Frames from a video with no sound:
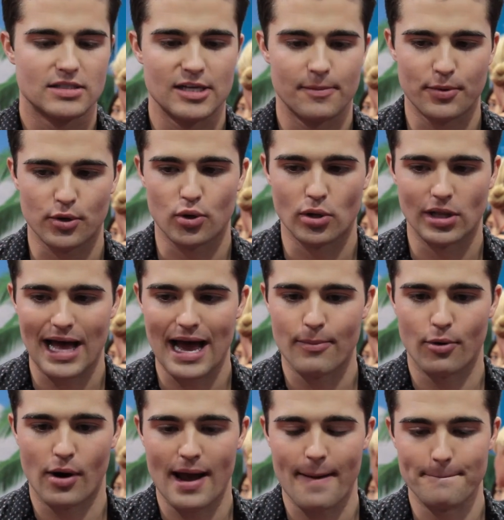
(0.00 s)
Typical
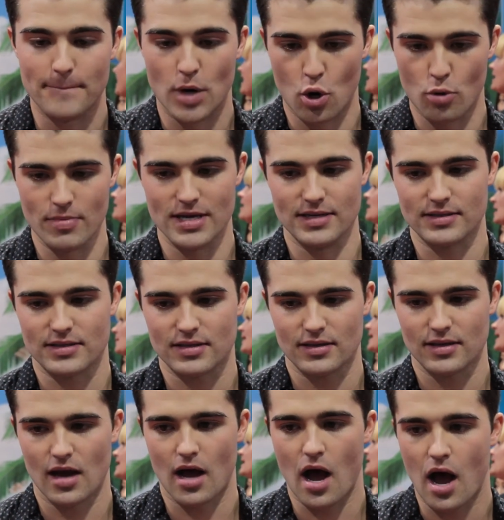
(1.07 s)
lab rat moment.
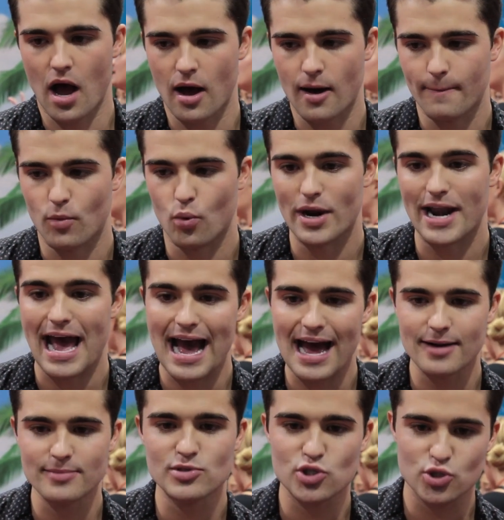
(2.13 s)
When
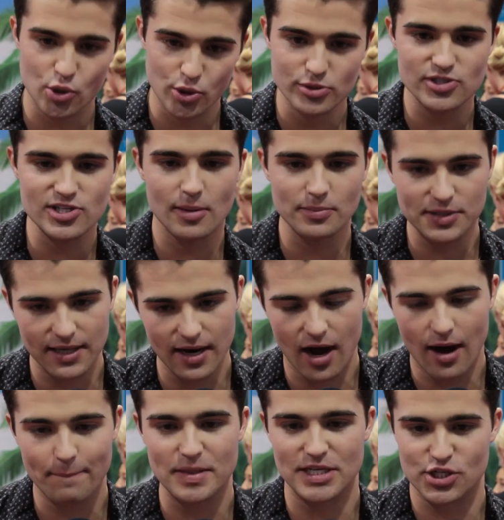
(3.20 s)
Adam screws something
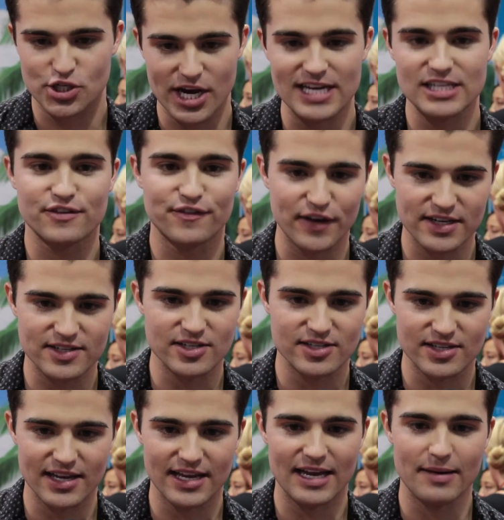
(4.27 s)
up and Chase
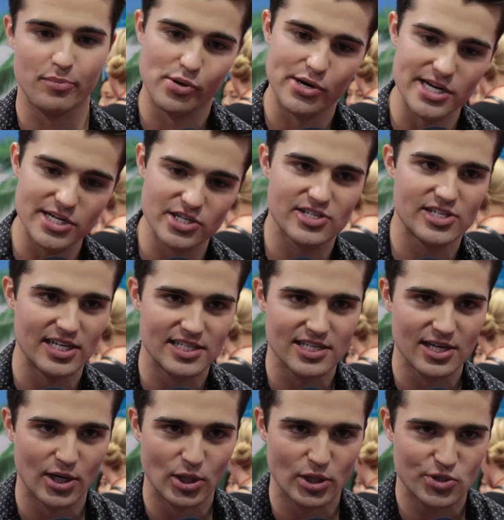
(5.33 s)
fixes it and Bree just sits
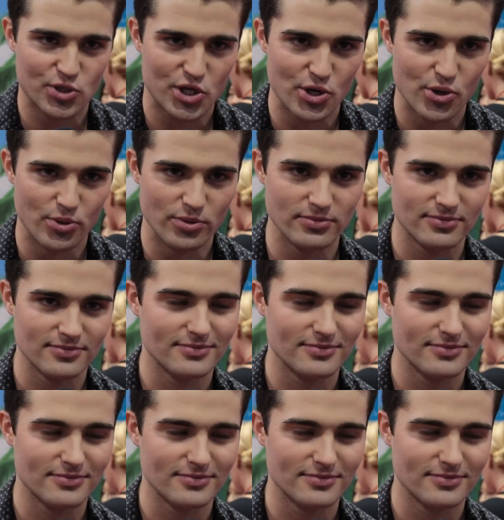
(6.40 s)
there and looks cute.